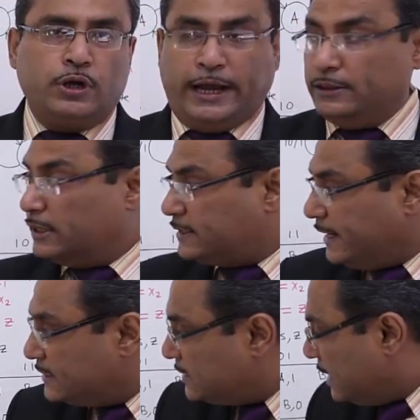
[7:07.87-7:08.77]
In that
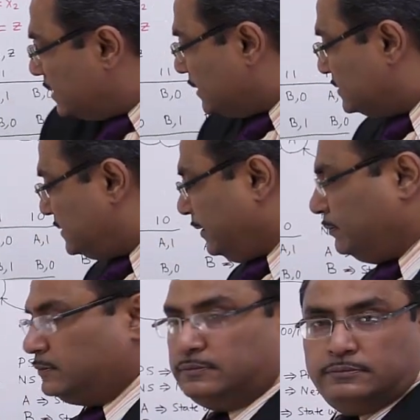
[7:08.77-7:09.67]
case, the
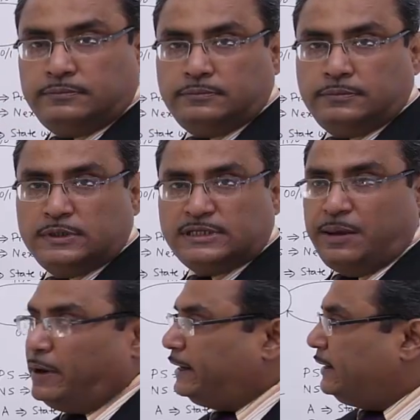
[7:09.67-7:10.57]
same
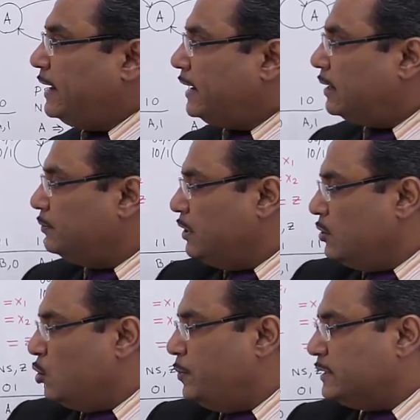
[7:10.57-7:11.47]
schematic diagram
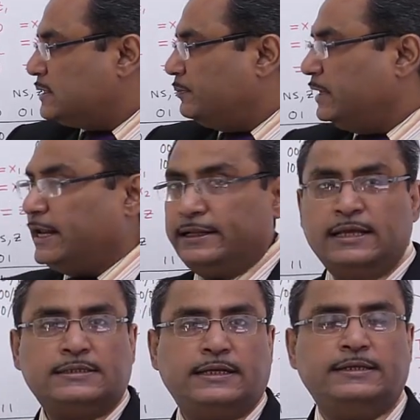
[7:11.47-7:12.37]
will be something like
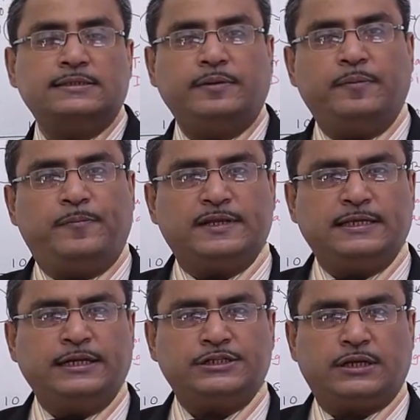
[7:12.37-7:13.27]
this. It is a
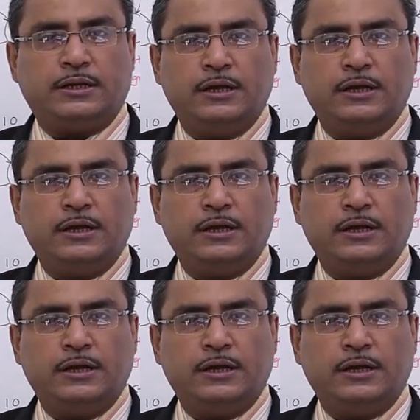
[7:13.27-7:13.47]
representation.